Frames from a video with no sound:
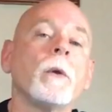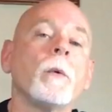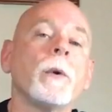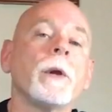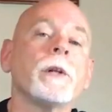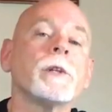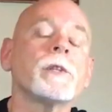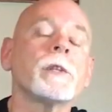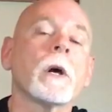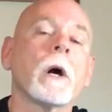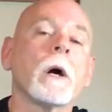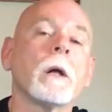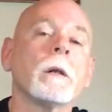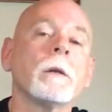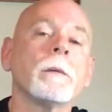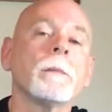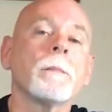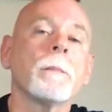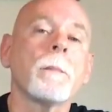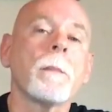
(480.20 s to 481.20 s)
Wing
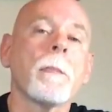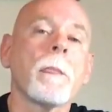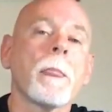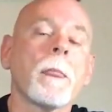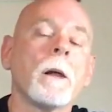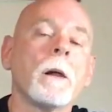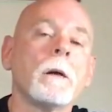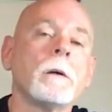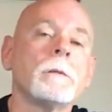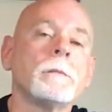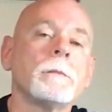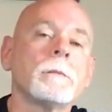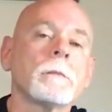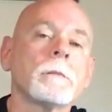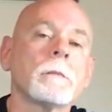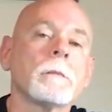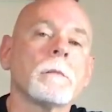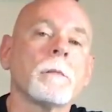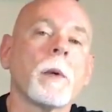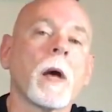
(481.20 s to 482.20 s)
Chun,
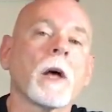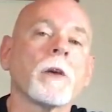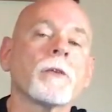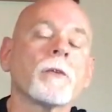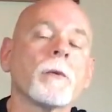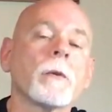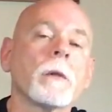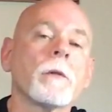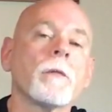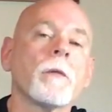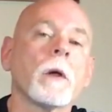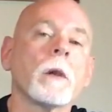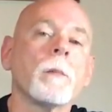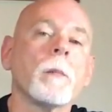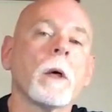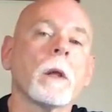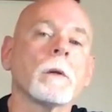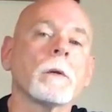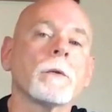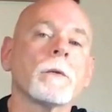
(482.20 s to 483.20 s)
Mastering the
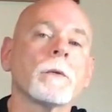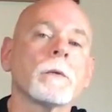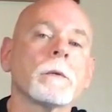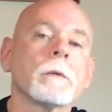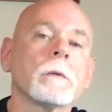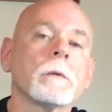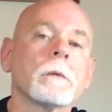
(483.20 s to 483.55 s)
Fundamentals.